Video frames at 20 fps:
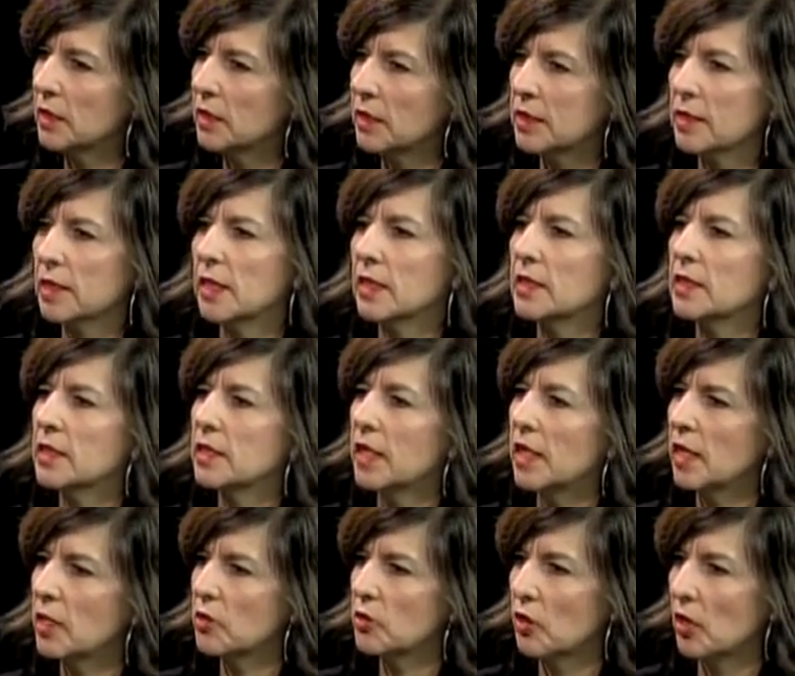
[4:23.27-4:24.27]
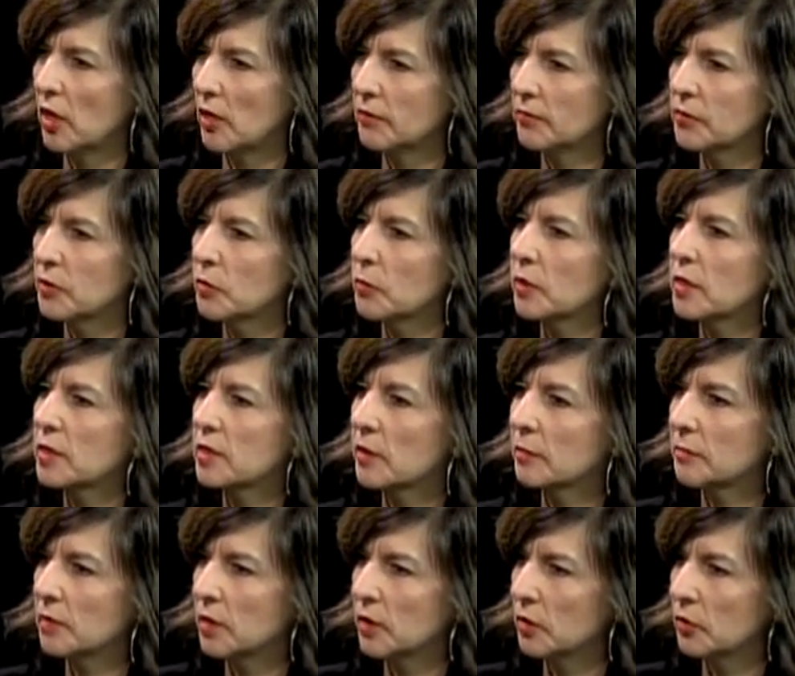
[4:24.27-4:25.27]
it takes the edge off doing
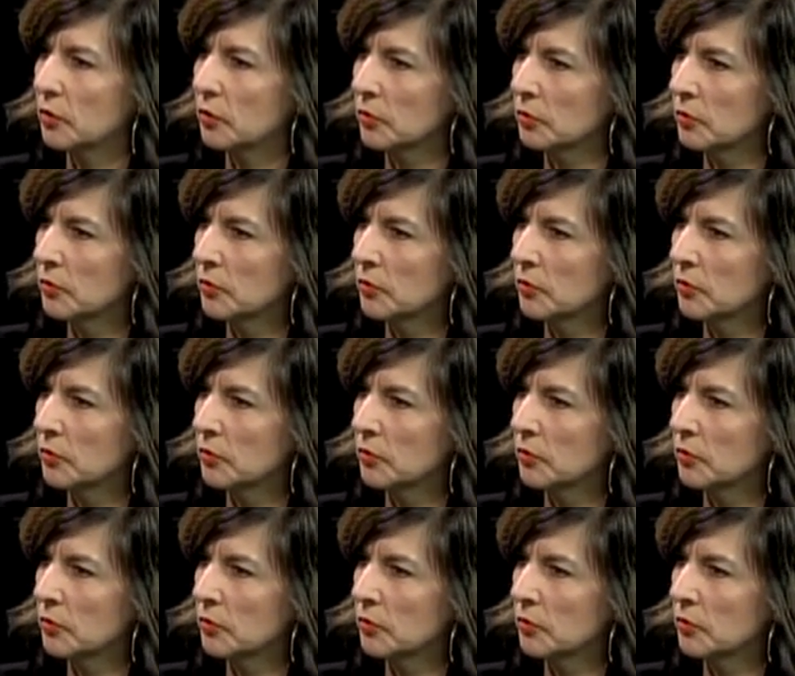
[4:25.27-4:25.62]
something new.